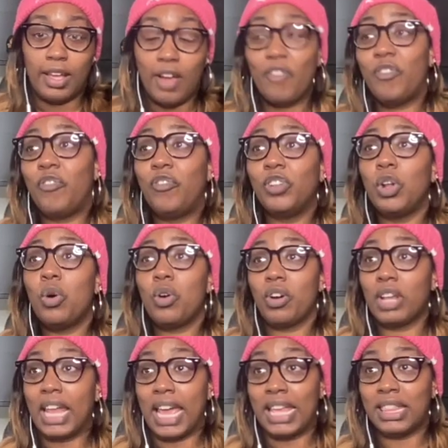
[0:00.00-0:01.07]

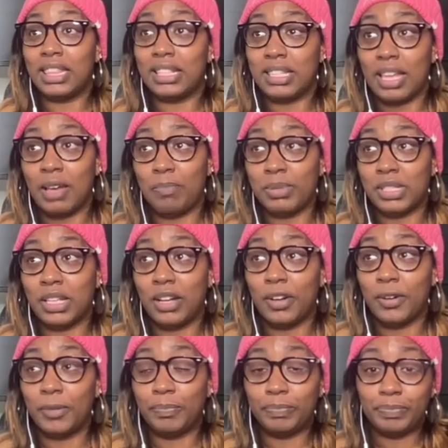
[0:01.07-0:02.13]
Floored at this
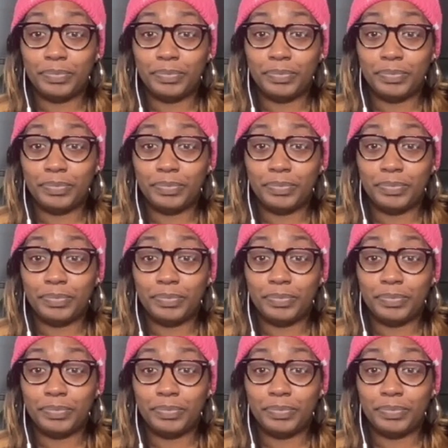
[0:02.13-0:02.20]
episode.